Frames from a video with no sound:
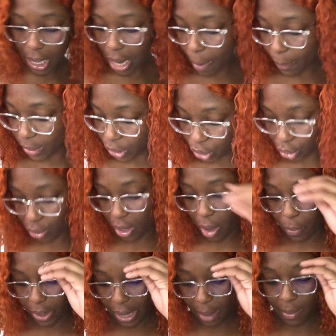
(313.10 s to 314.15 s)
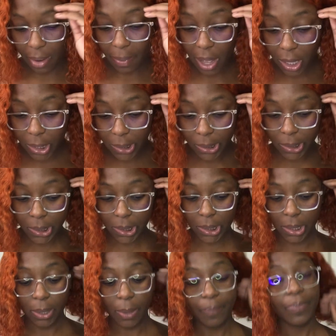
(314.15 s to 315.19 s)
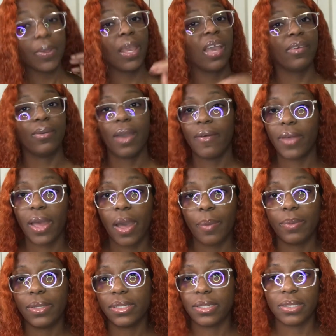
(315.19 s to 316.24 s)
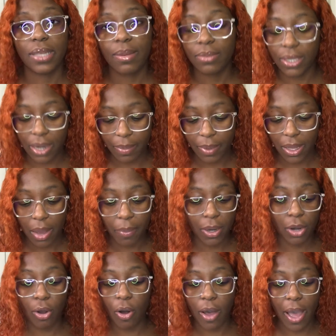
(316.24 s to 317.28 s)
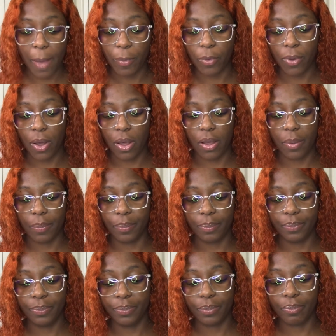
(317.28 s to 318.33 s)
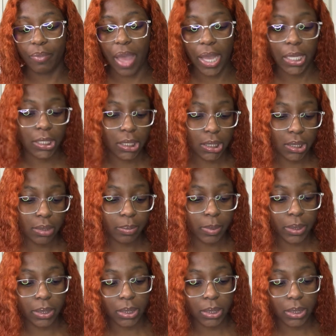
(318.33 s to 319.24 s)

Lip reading: I'm gonna just show y'all what came in the box. If you have an Apple, it's the same thing that be coming in all Apple packages, but